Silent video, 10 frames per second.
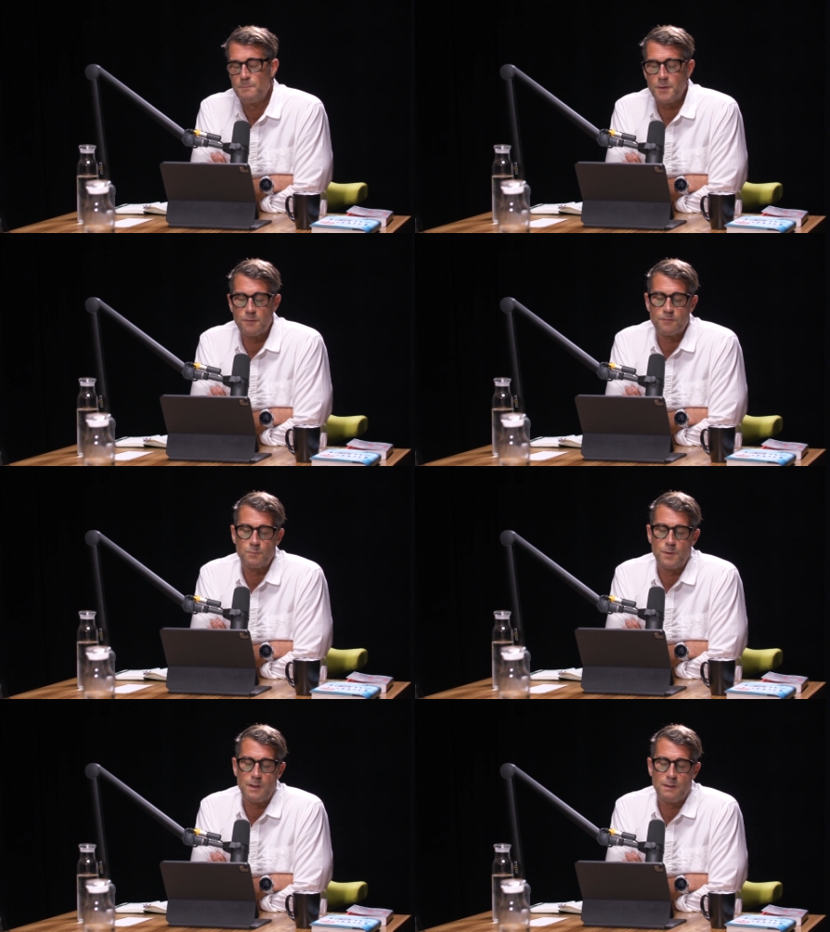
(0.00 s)

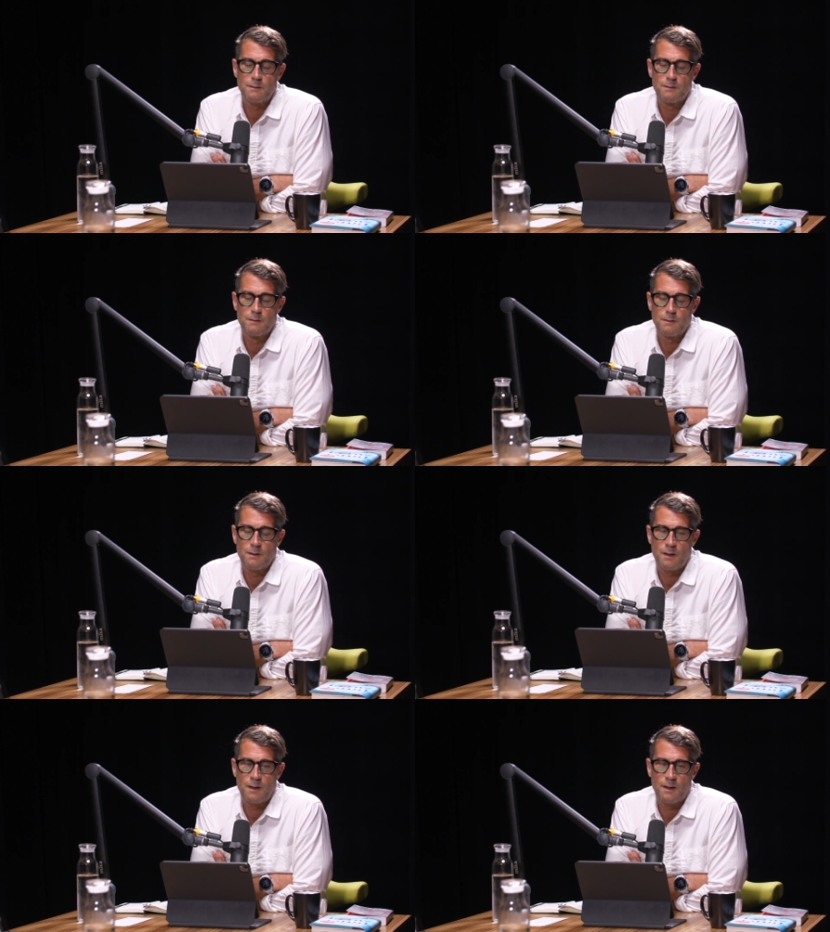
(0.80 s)
bittersweet
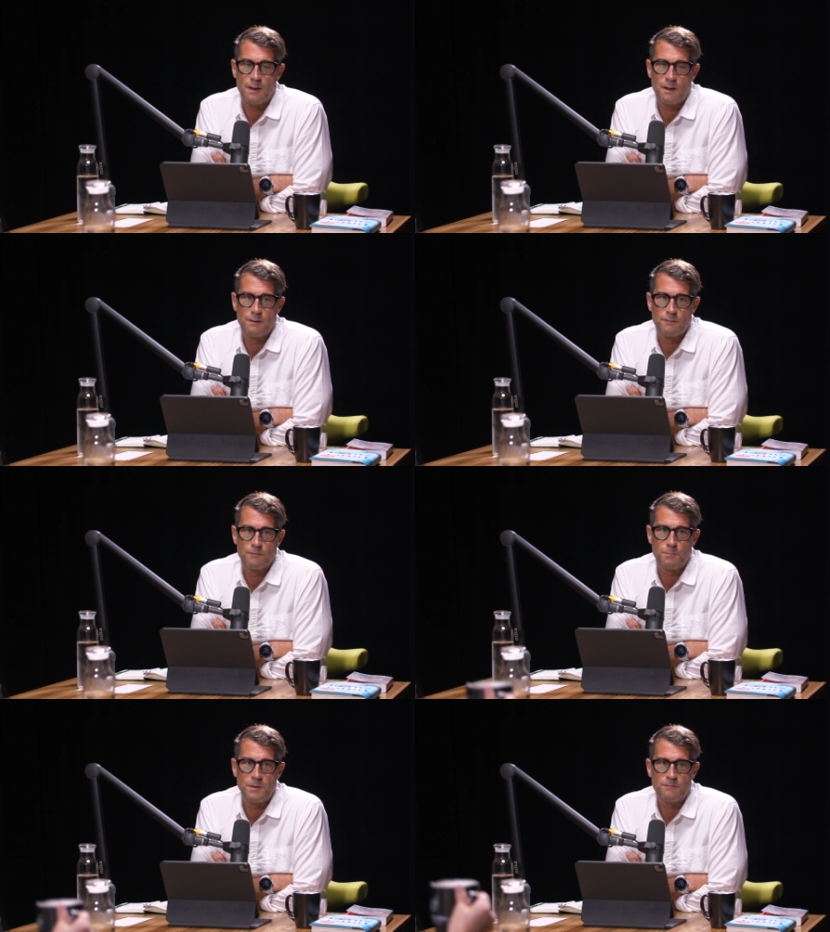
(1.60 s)
uh,
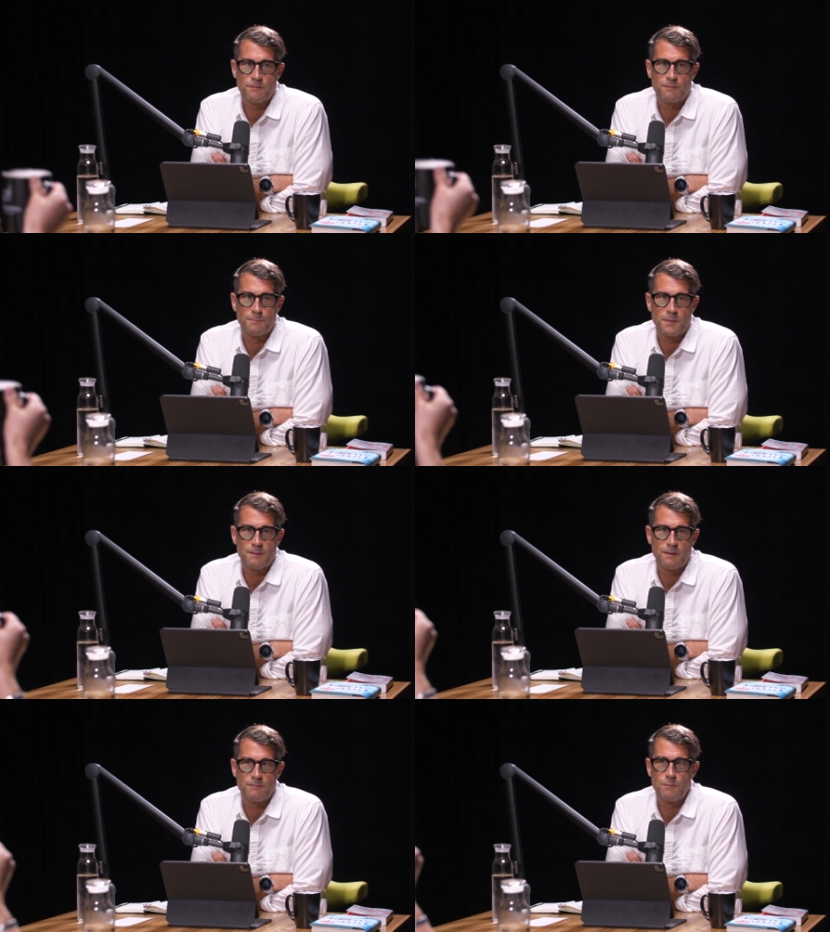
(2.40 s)
speaks to
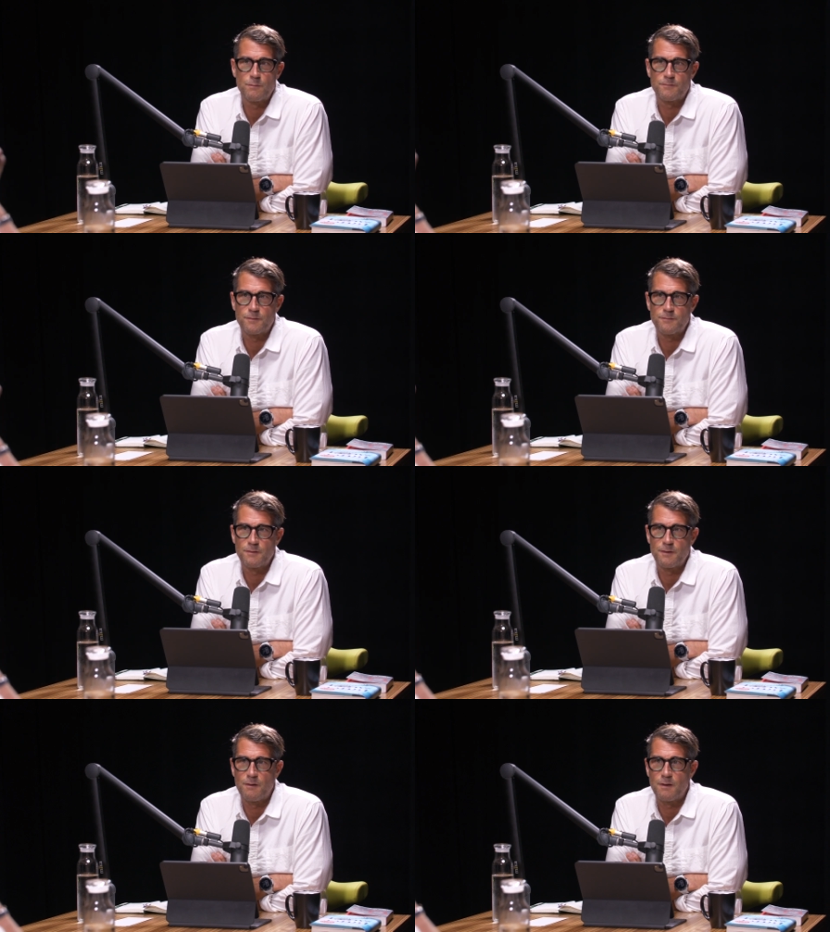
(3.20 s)
something that's
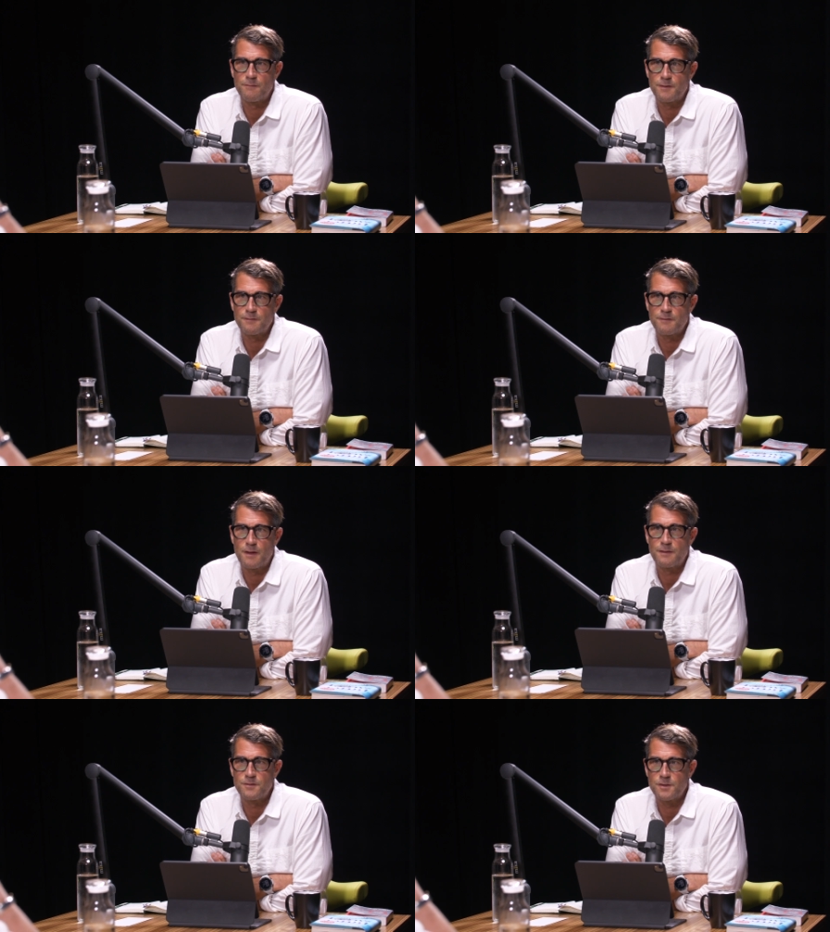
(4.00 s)
universal in all of us, not mm-hmm.